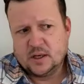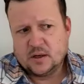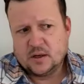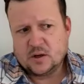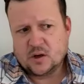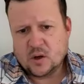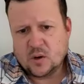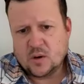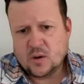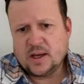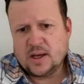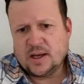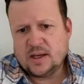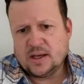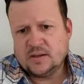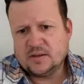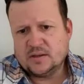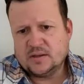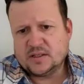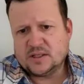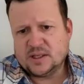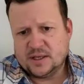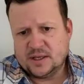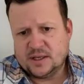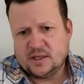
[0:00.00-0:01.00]
go ahead
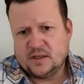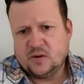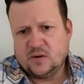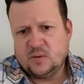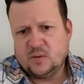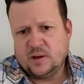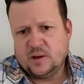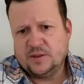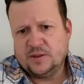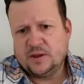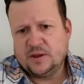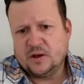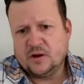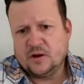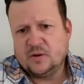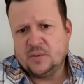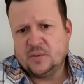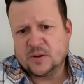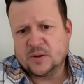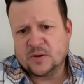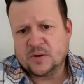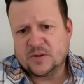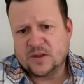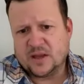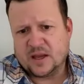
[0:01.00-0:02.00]
and tell a wealthy
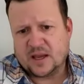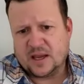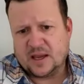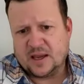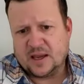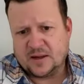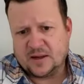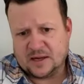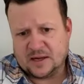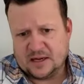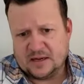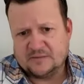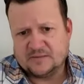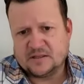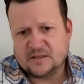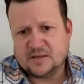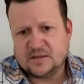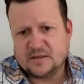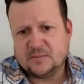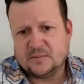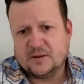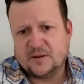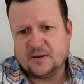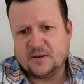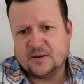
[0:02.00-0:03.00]
homeowner they can't have
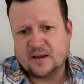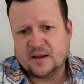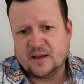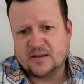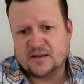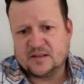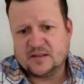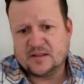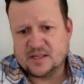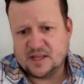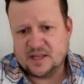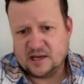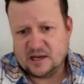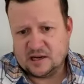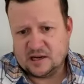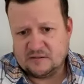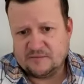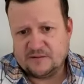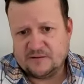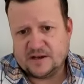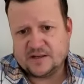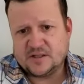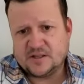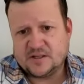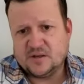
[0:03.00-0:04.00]
something and see how
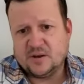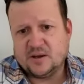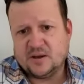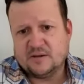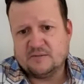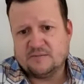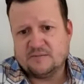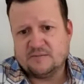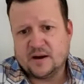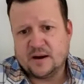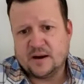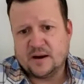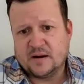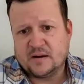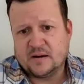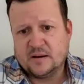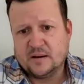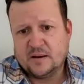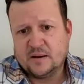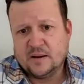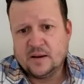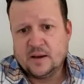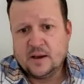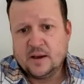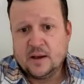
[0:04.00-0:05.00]
fast you get fired.
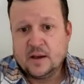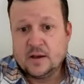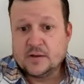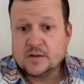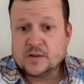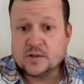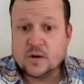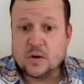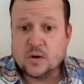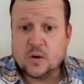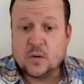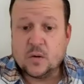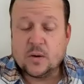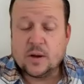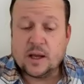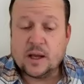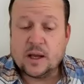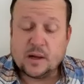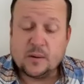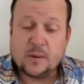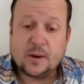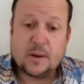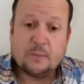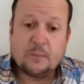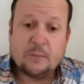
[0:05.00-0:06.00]
So
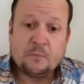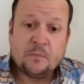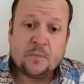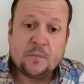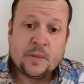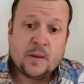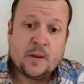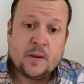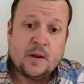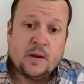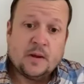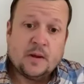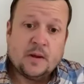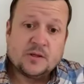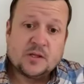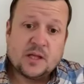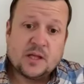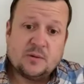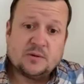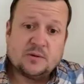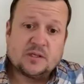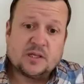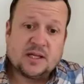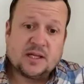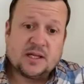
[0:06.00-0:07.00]
anyway, so
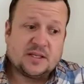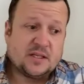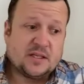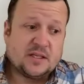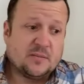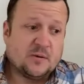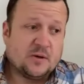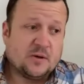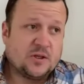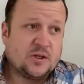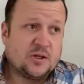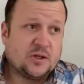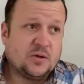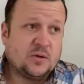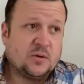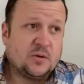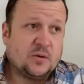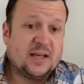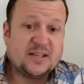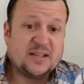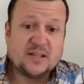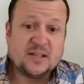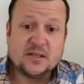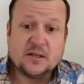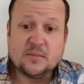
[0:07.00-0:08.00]
that was lesson number 2.
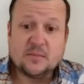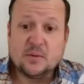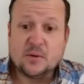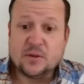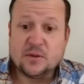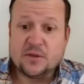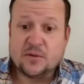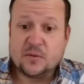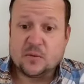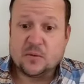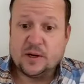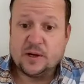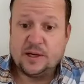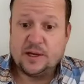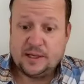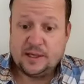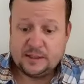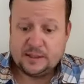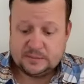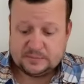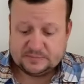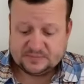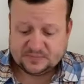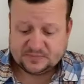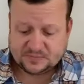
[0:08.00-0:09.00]
Lesson number
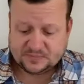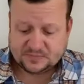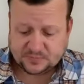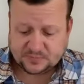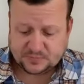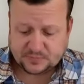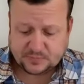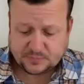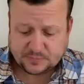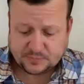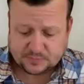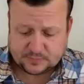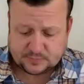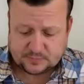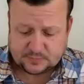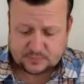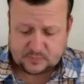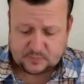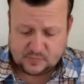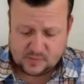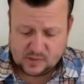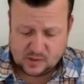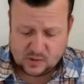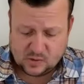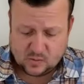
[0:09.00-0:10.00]
3
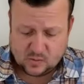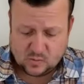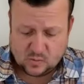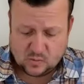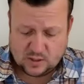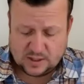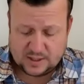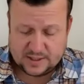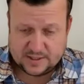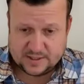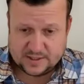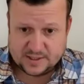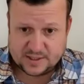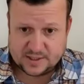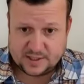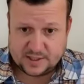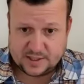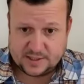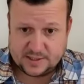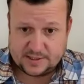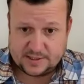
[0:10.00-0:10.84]
was